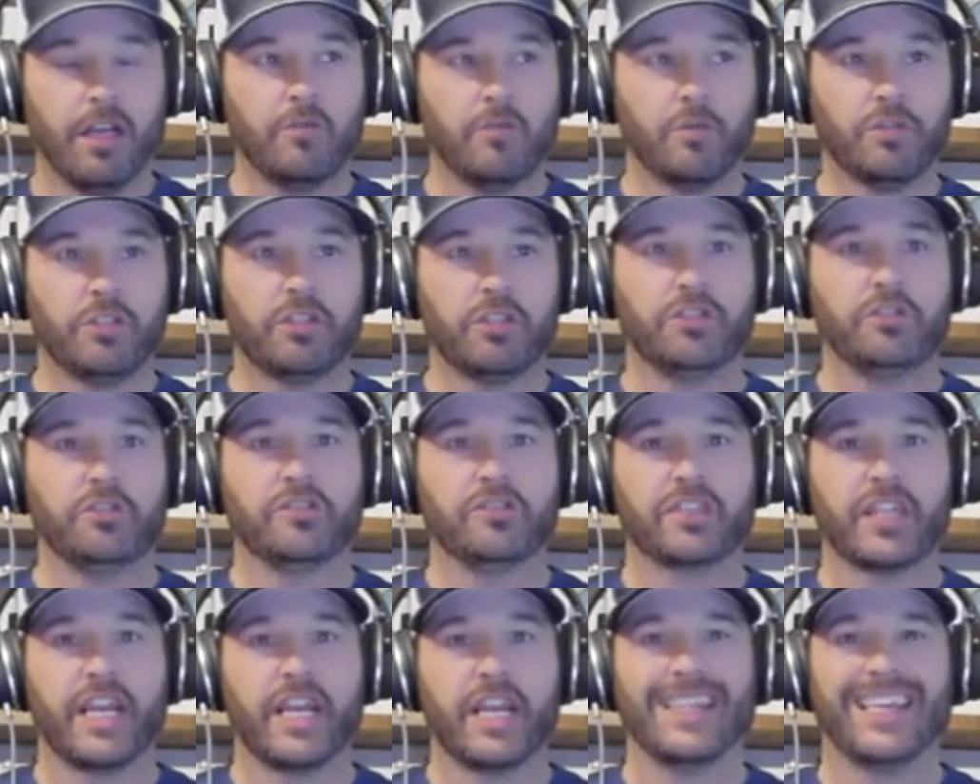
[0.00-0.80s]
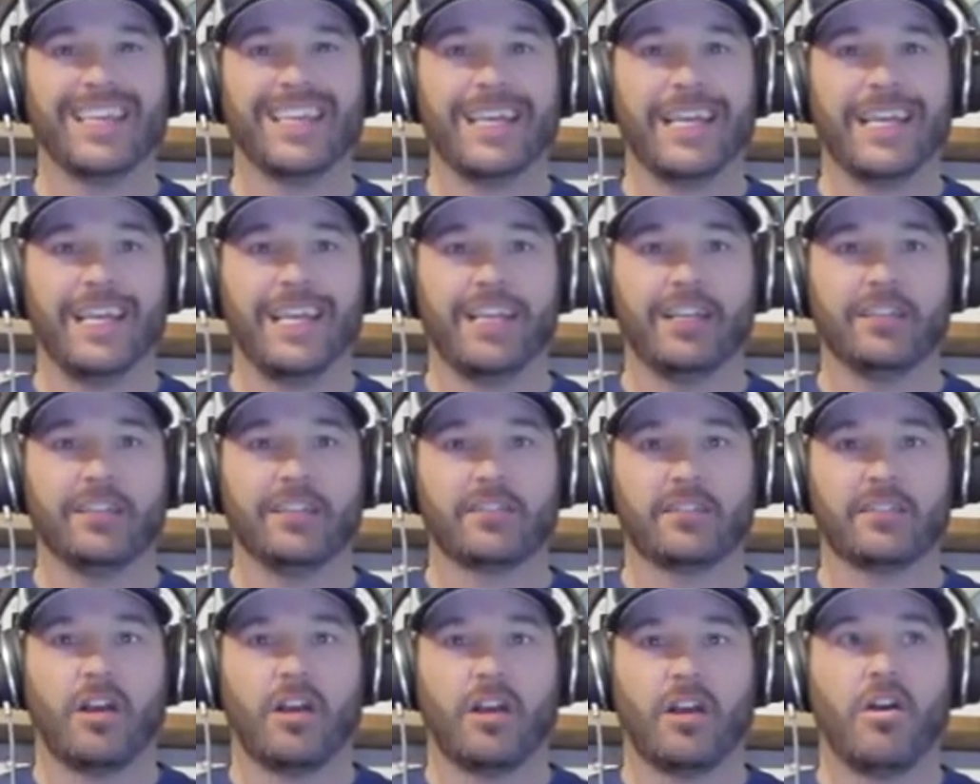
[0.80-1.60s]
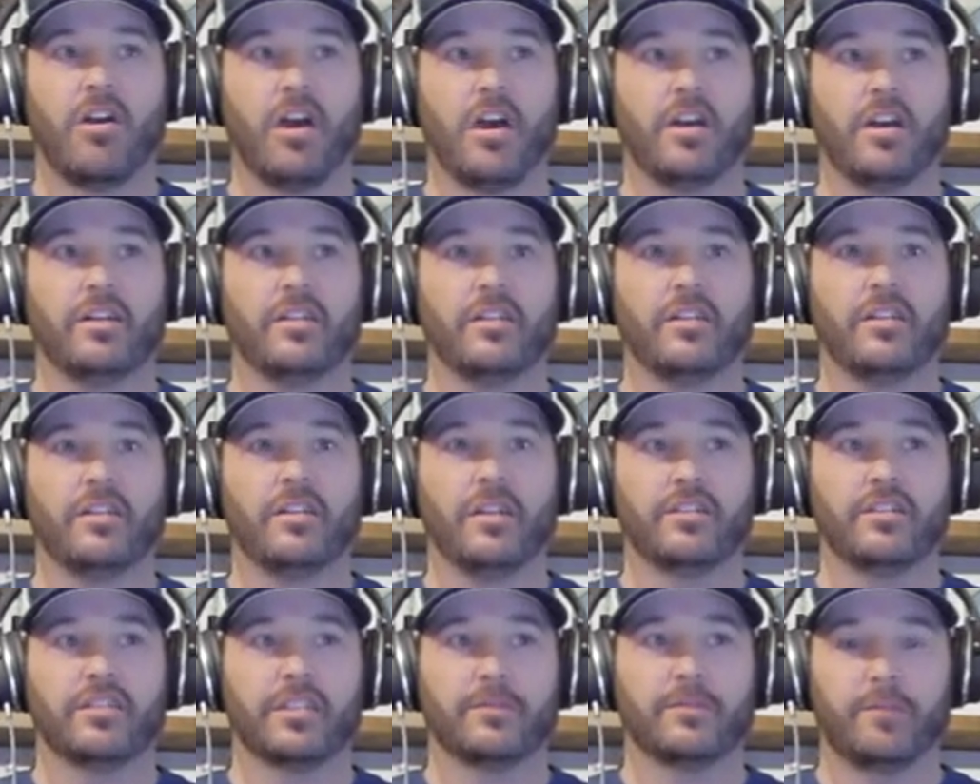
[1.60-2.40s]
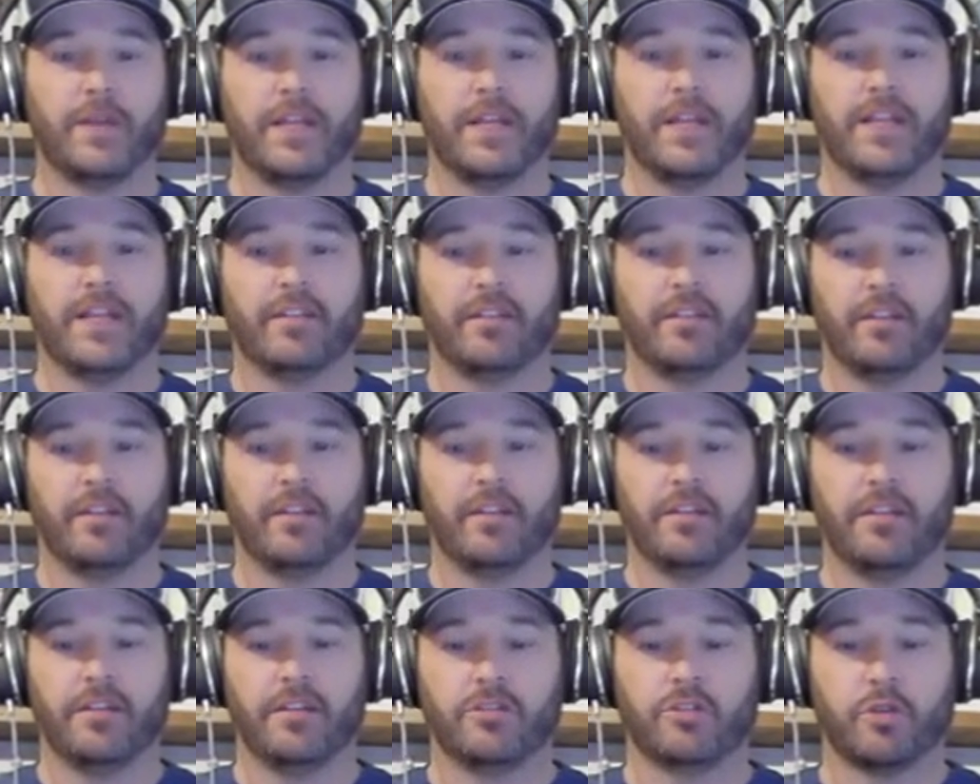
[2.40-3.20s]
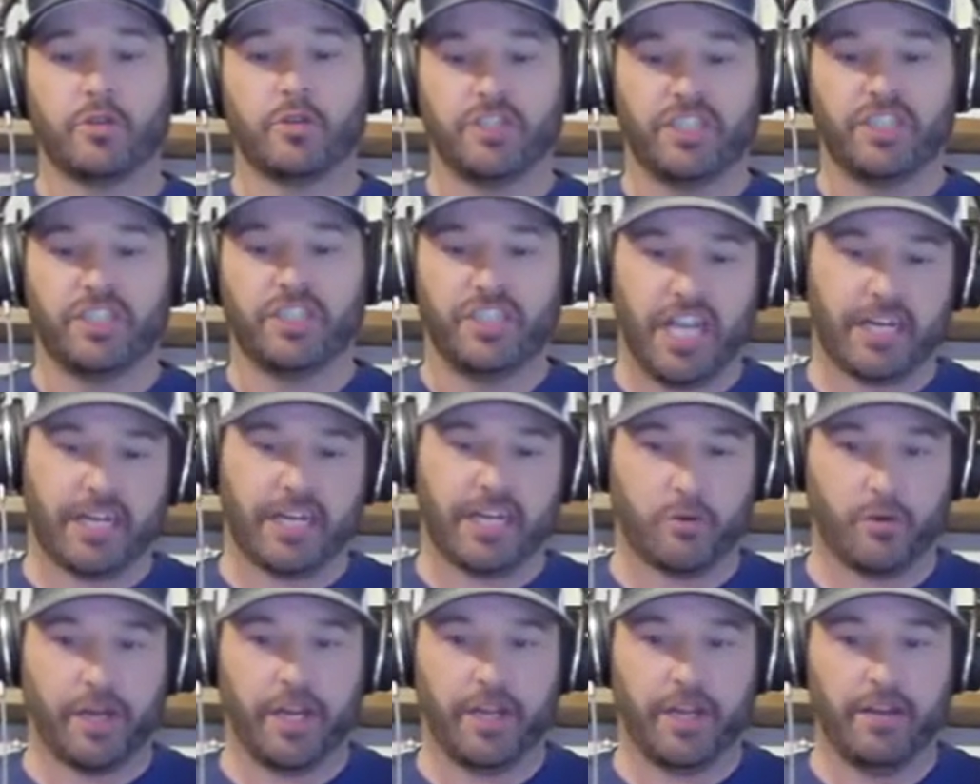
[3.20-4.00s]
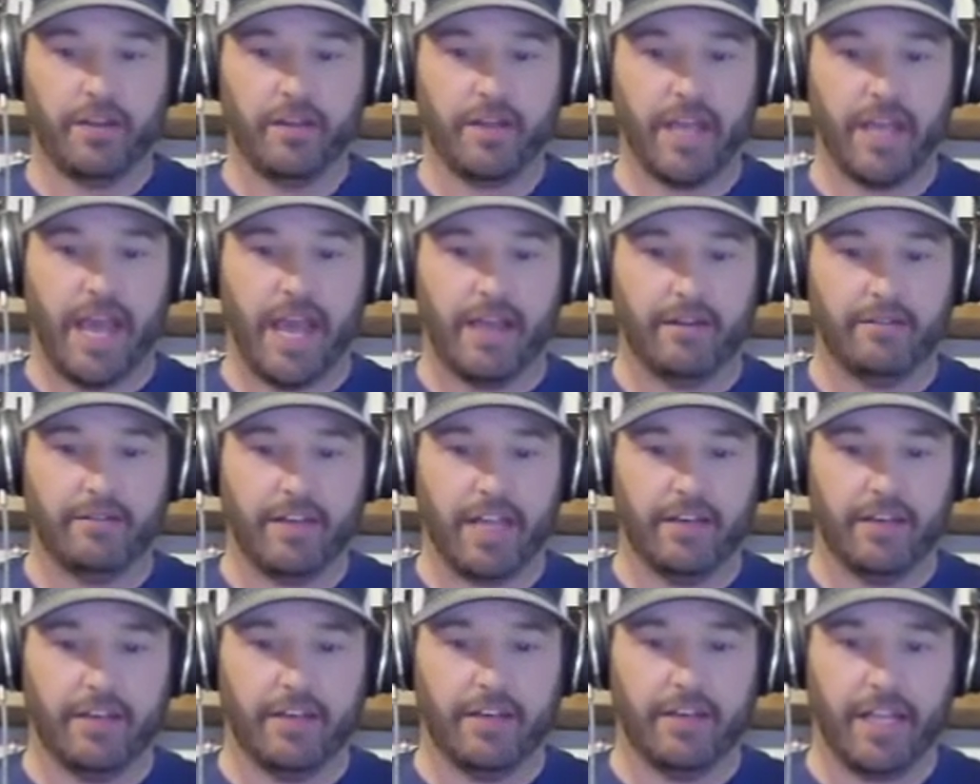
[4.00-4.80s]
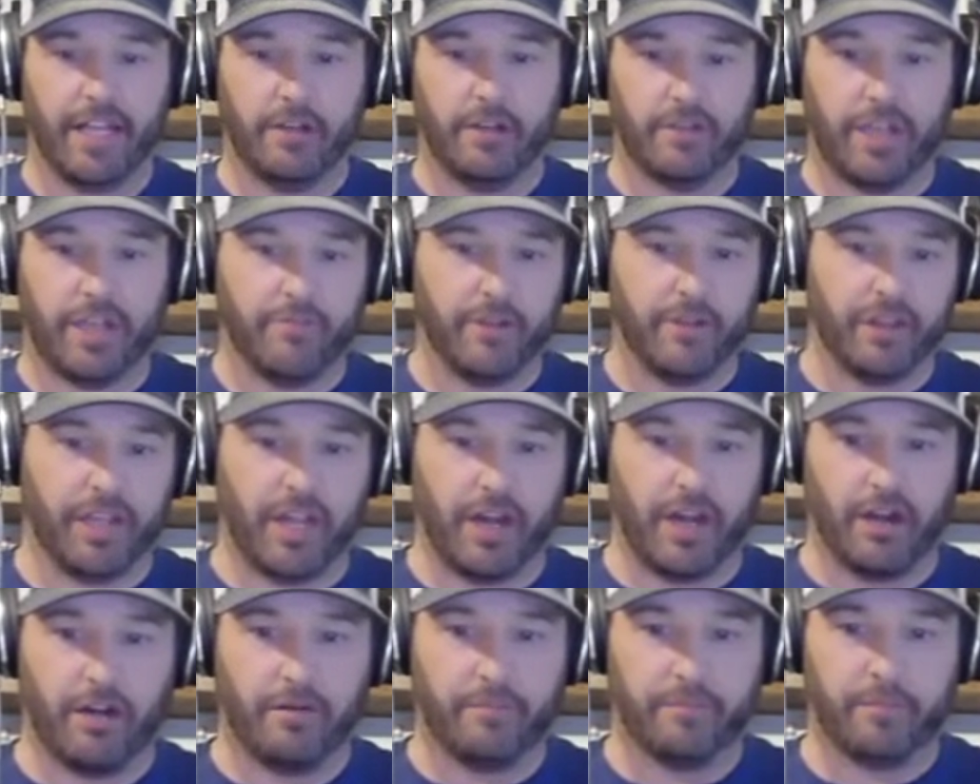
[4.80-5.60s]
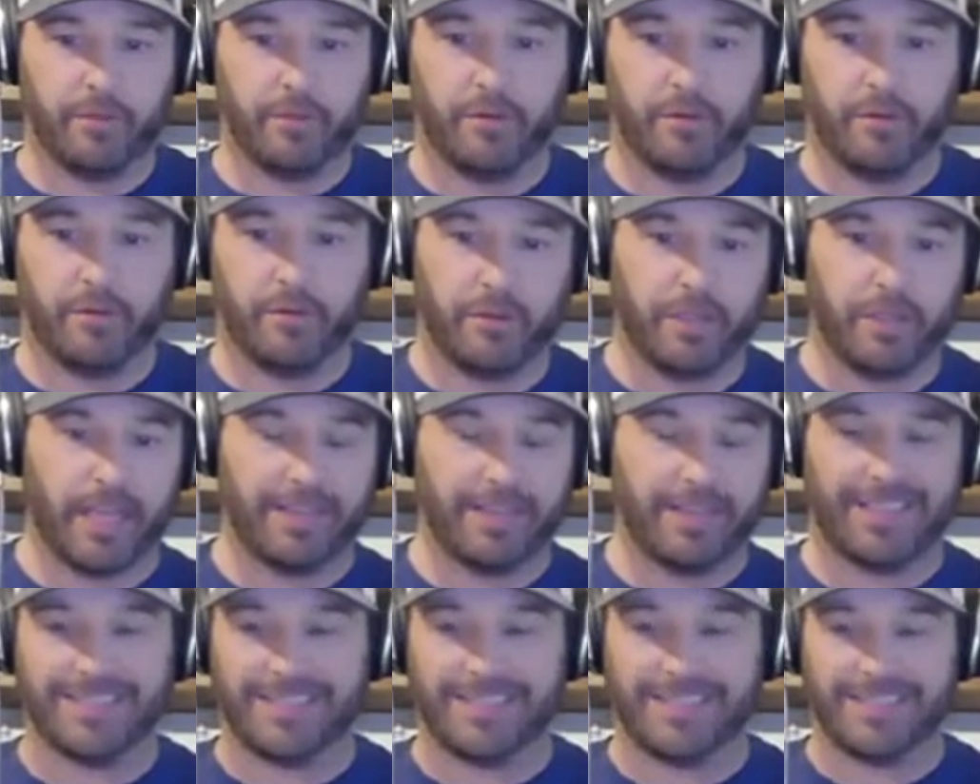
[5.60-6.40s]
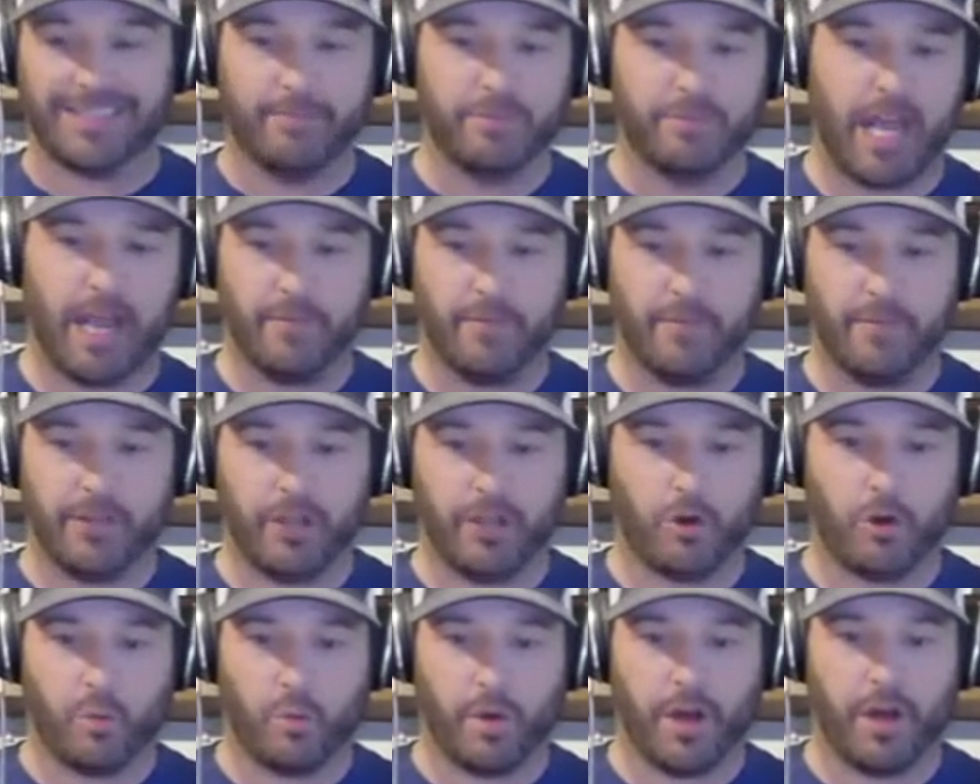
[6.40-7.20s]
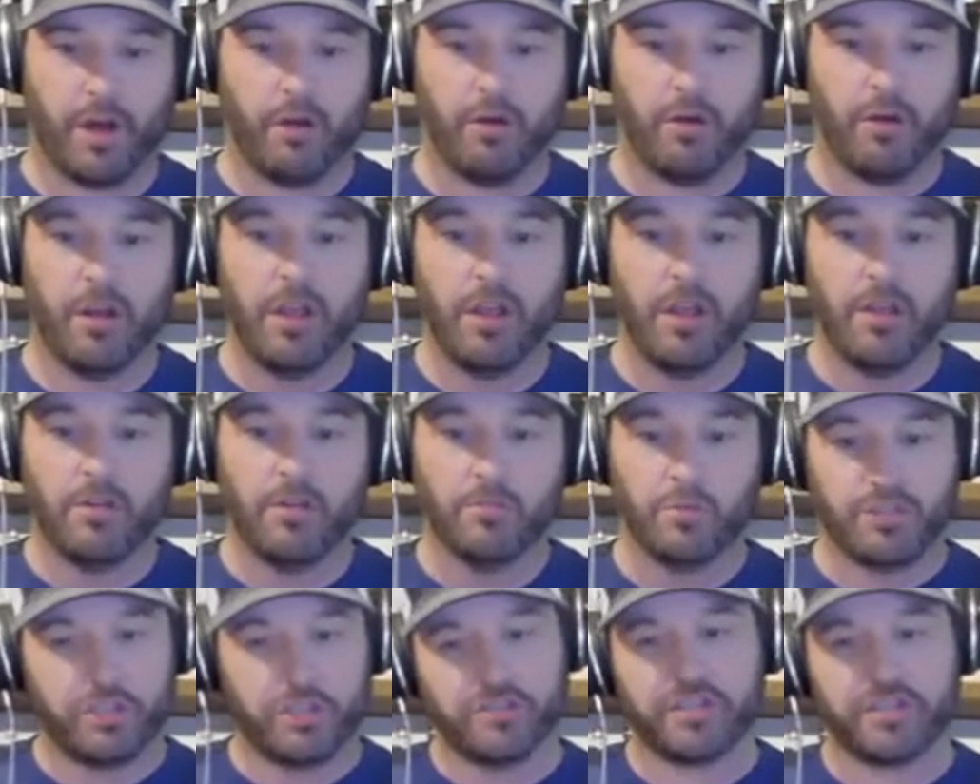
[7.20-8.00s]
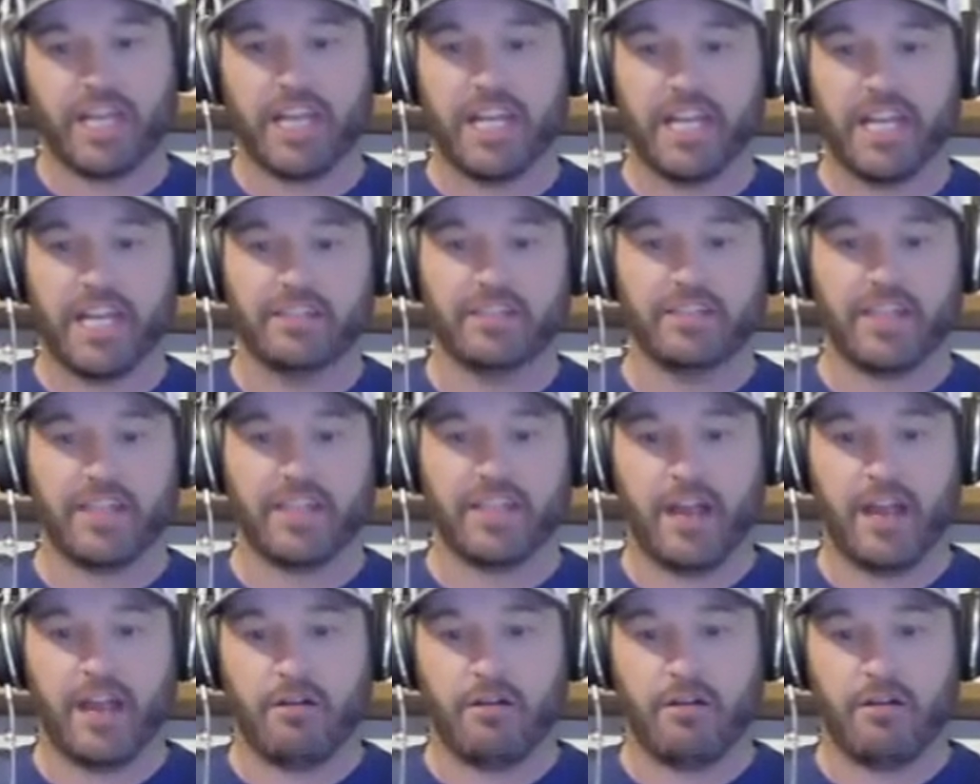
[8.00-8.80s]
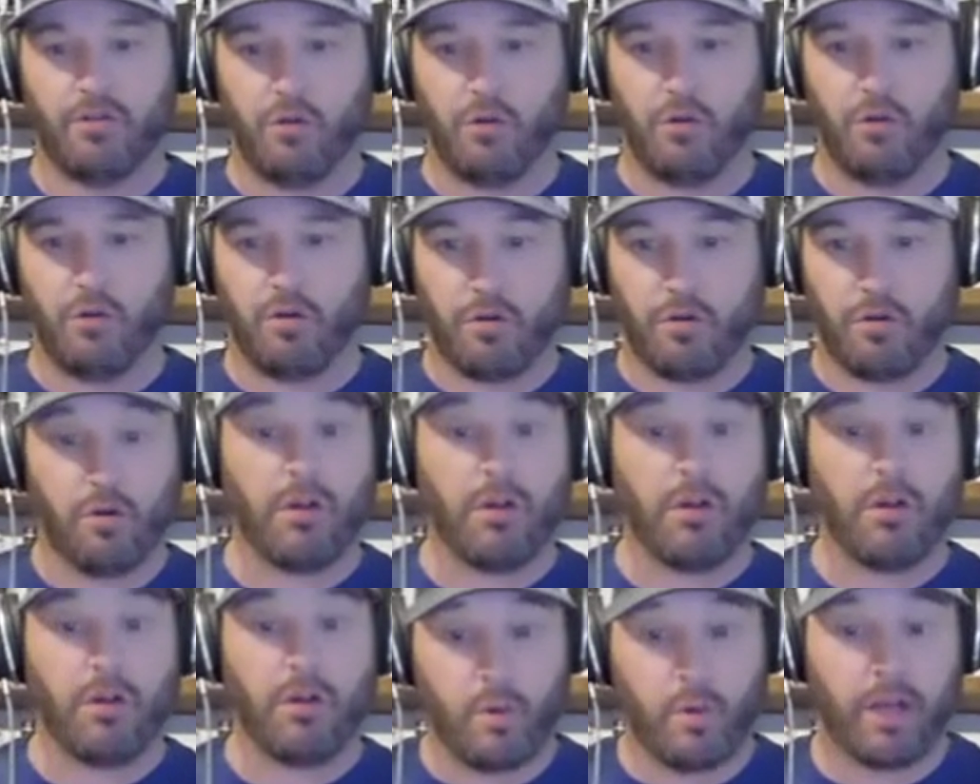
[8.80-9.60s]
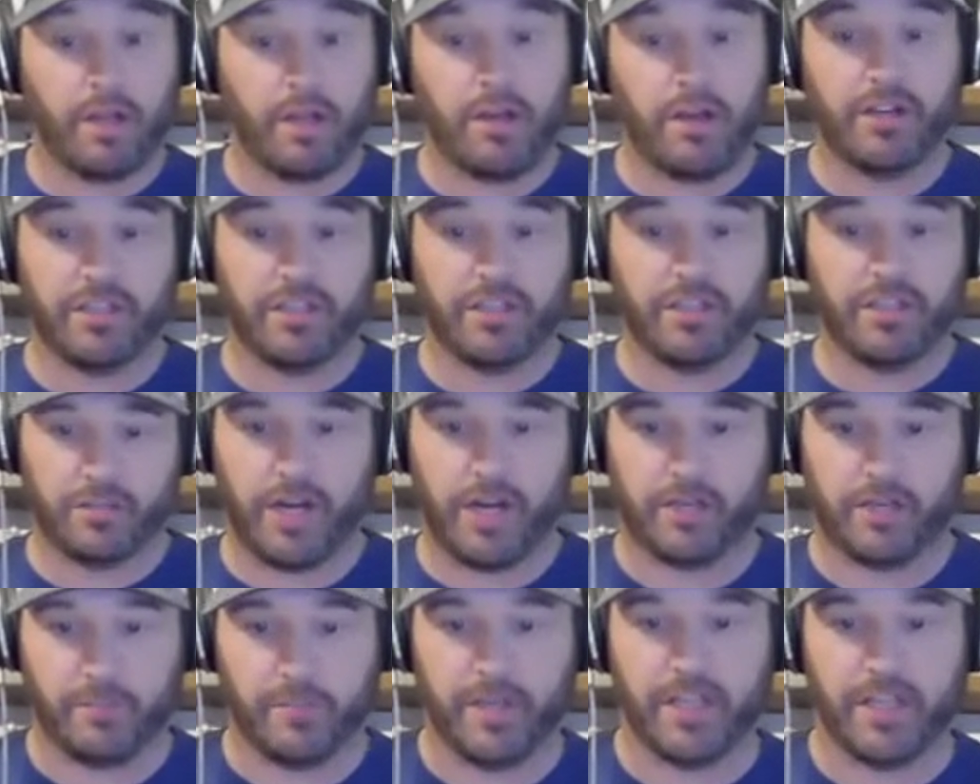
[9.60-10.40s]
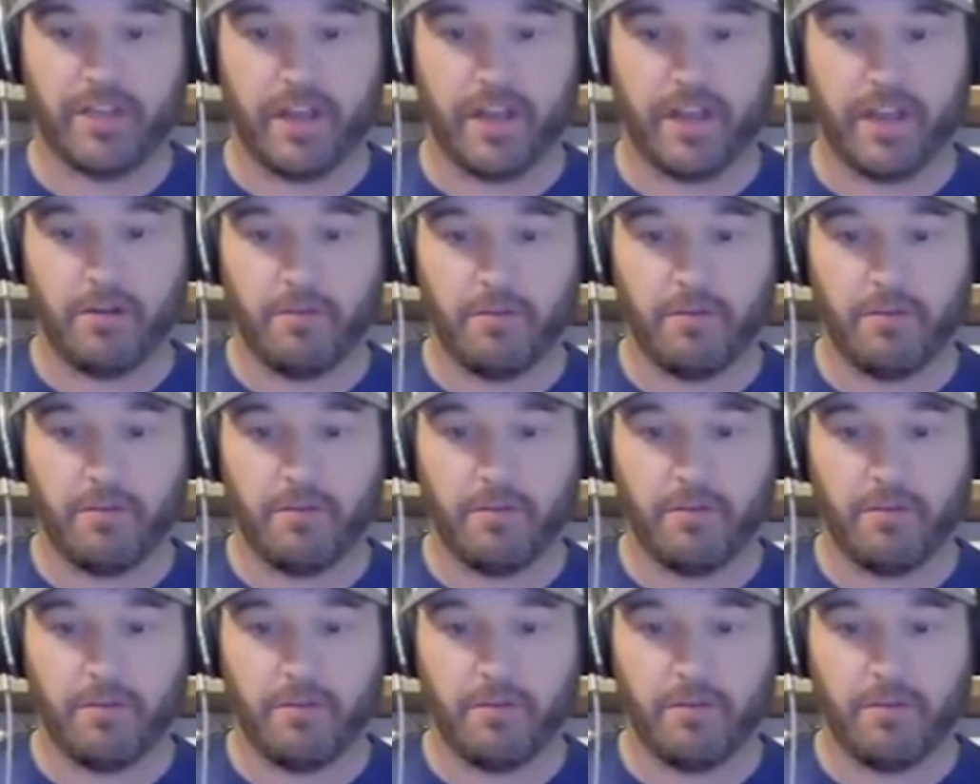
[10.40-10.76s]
Would you say that he is on a Spieth trajectory at and you know given their you know at the same time in their career would you say he's there or or well on his way to be there